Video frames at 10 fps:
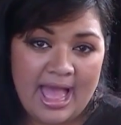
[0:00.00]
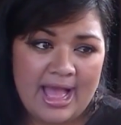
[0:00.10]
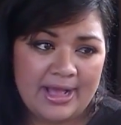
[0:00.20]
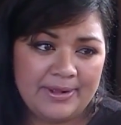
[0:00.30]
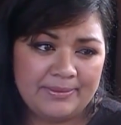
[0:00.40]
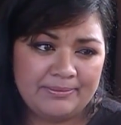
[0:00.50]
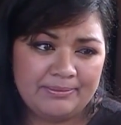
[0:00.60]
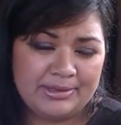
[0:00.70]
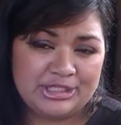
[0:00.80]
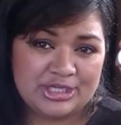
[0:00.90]

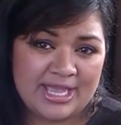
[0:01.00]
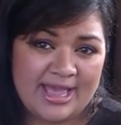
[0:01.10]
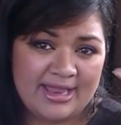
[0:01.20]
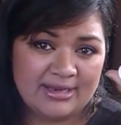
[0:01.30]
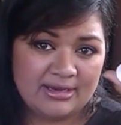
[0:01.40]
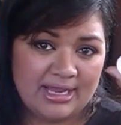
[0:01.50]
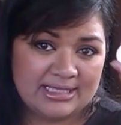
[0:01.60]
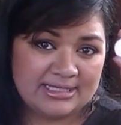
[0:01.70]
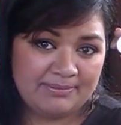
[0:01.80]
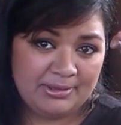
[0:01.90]
But
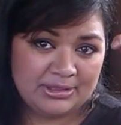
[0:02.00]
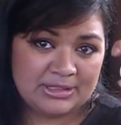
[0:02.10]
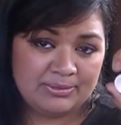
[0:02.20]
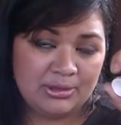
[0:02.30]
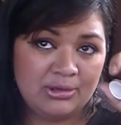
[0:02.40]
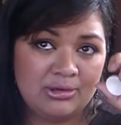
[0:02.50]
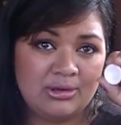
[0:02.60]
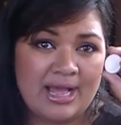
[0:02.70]
it's buildable